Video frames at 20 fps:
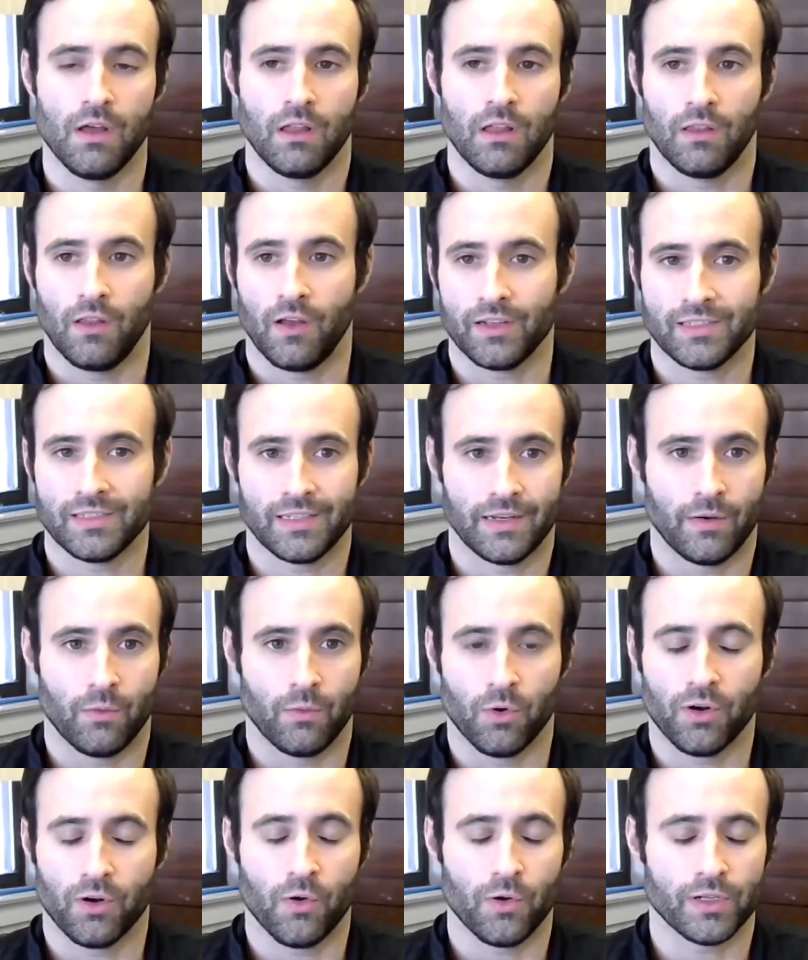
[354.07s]
Lawson and
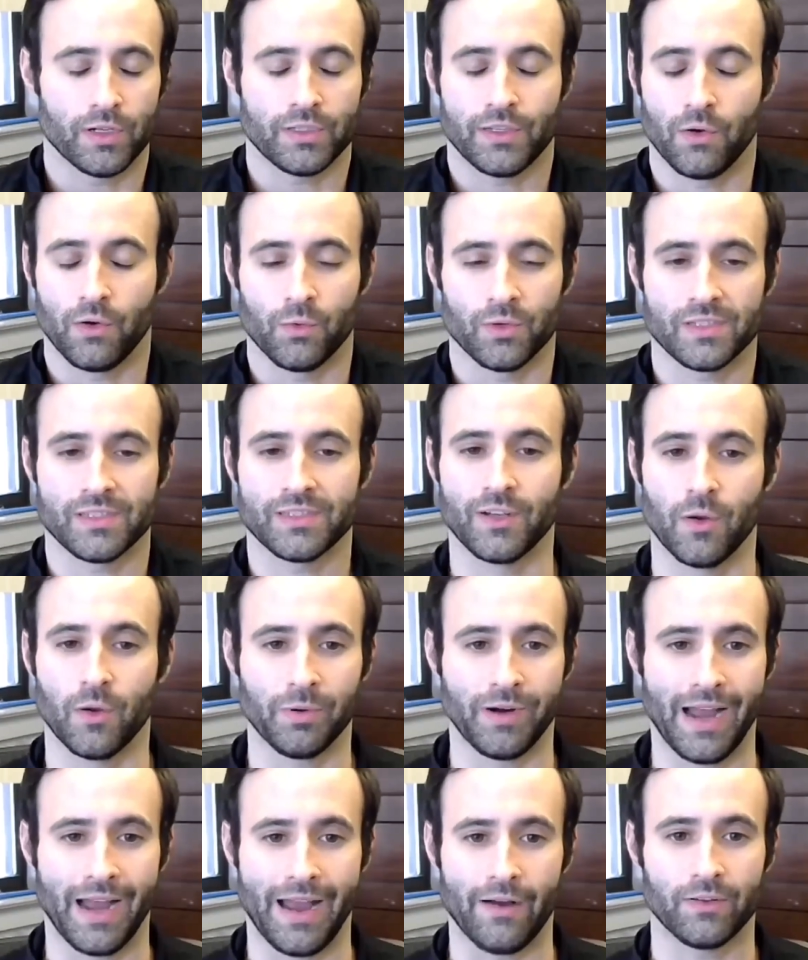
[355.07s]
Workhorse, we're still
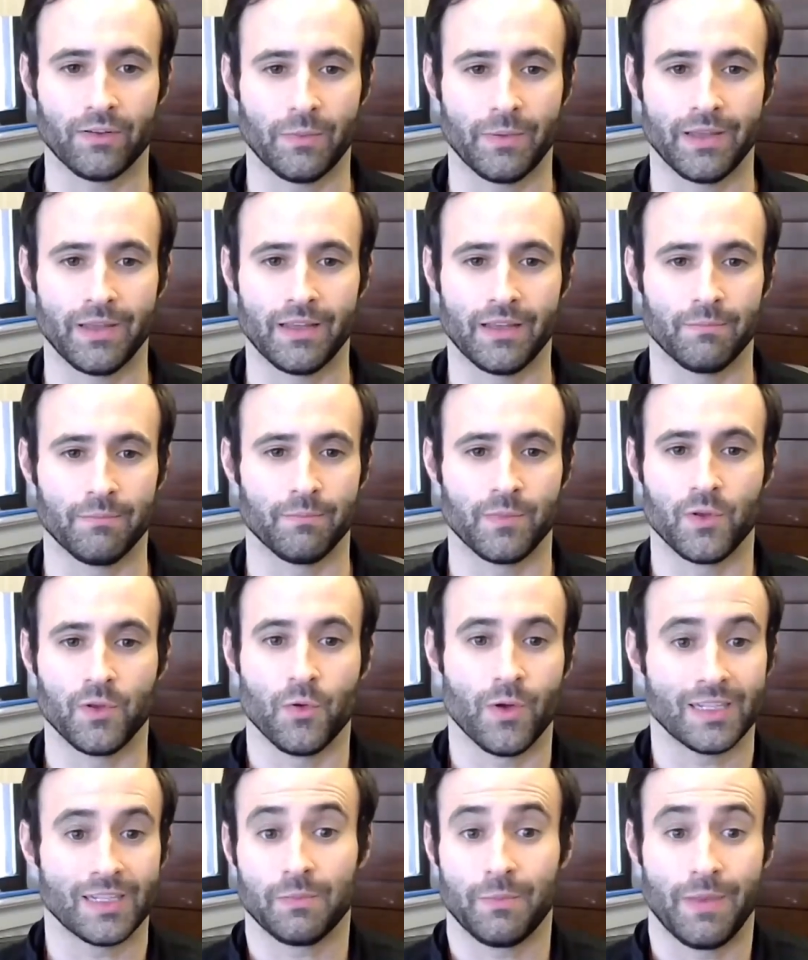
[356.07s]
proud to be
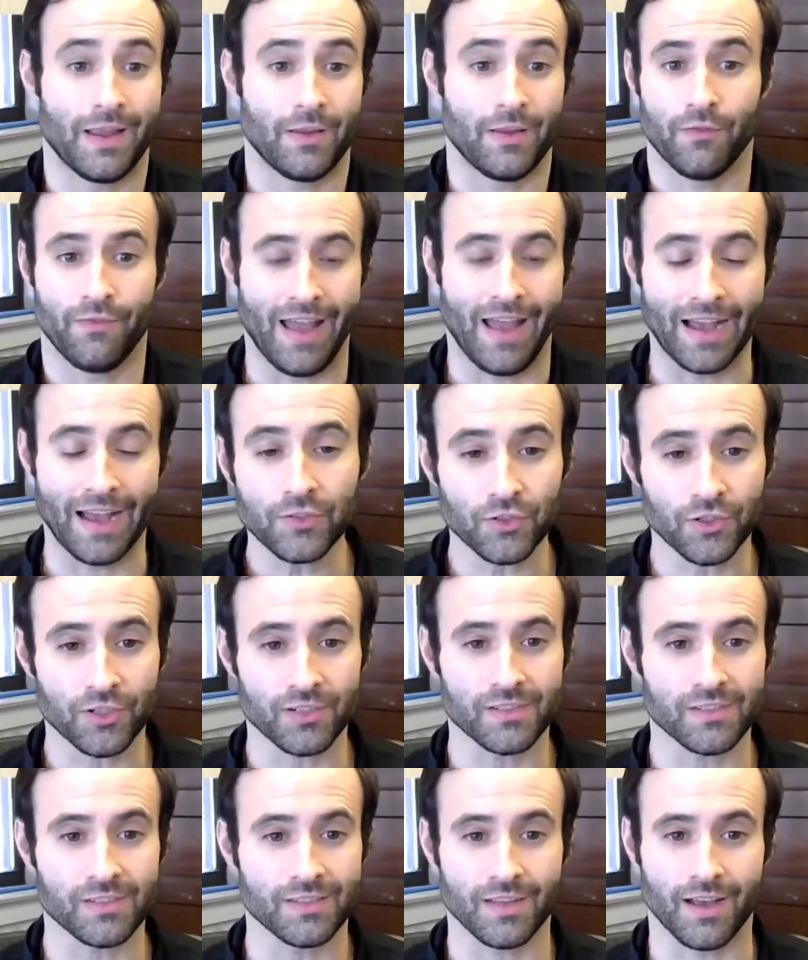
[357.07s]
US
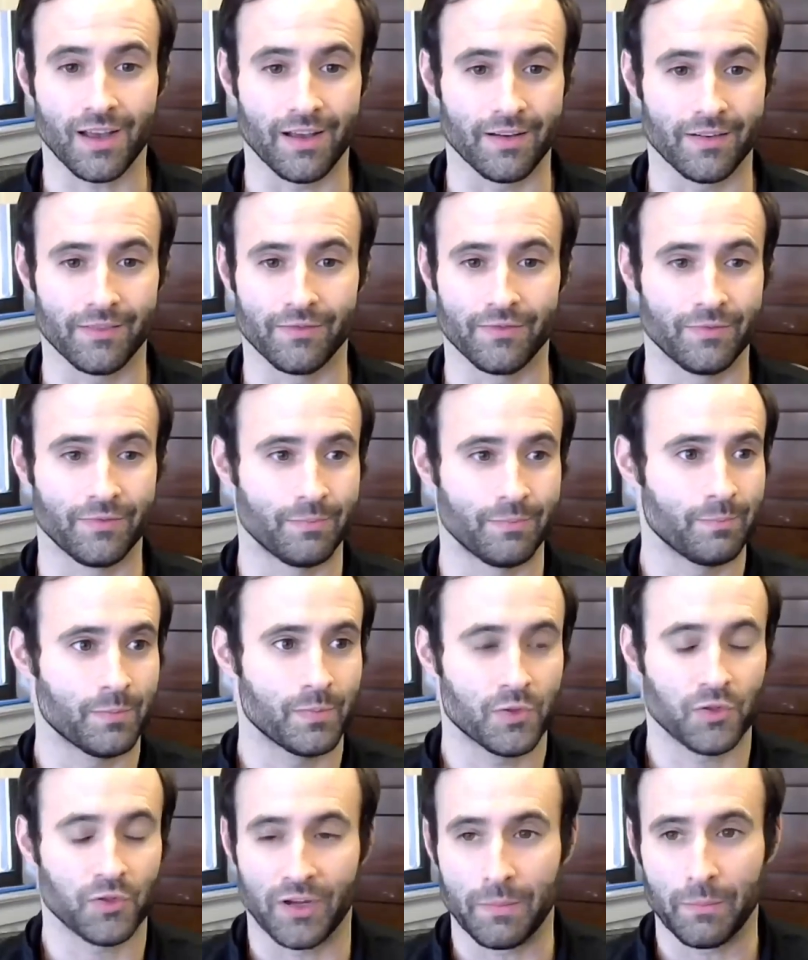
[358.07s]
manufacturers of
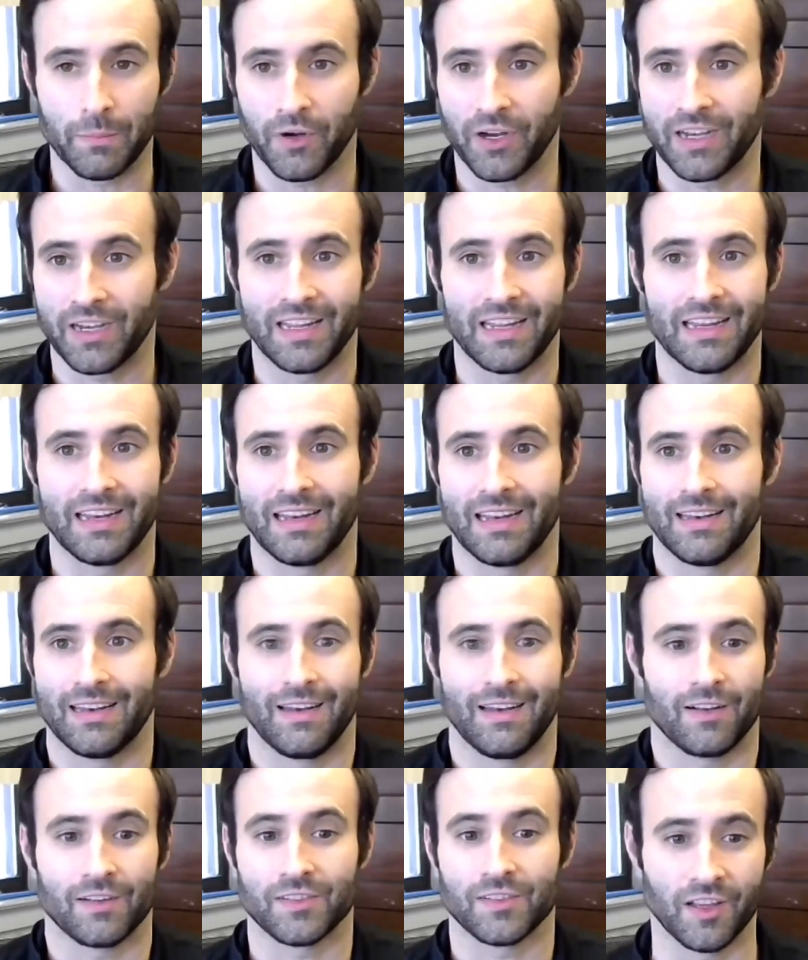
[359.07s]
screen printing
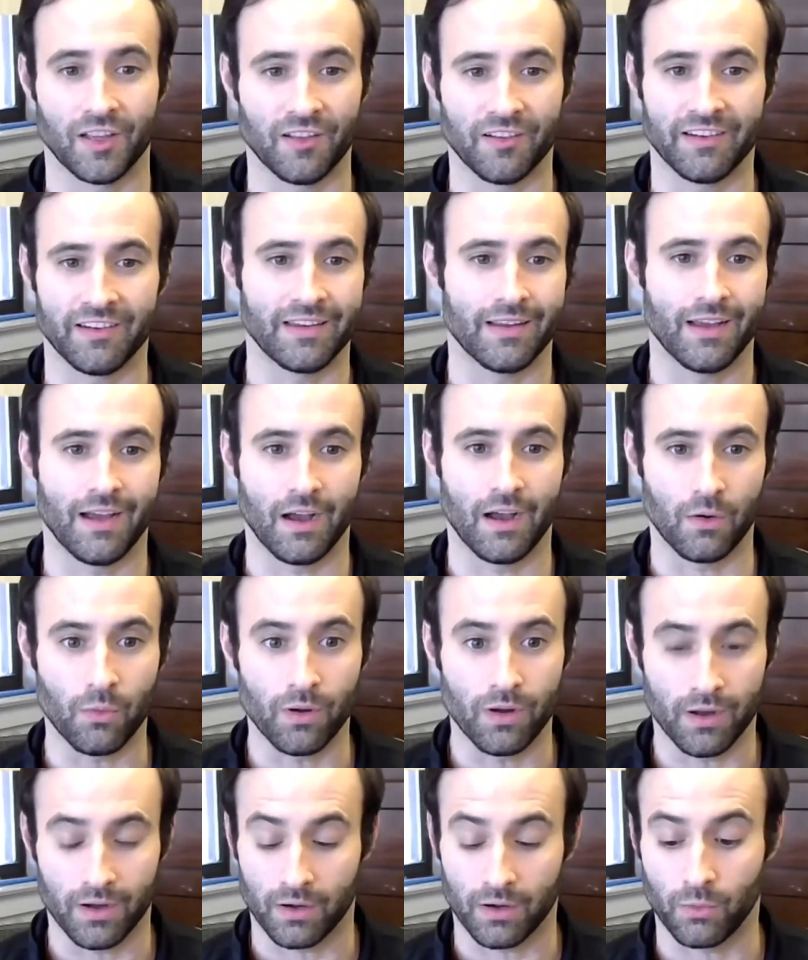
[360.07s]
and auxiliary
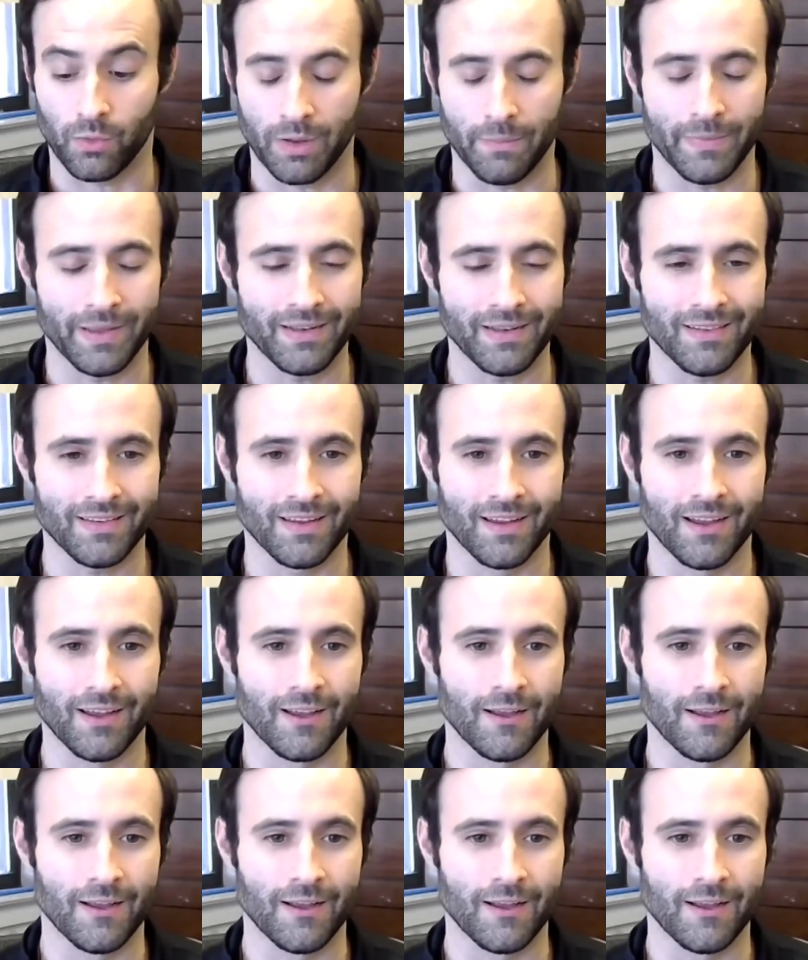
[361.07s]
equipment.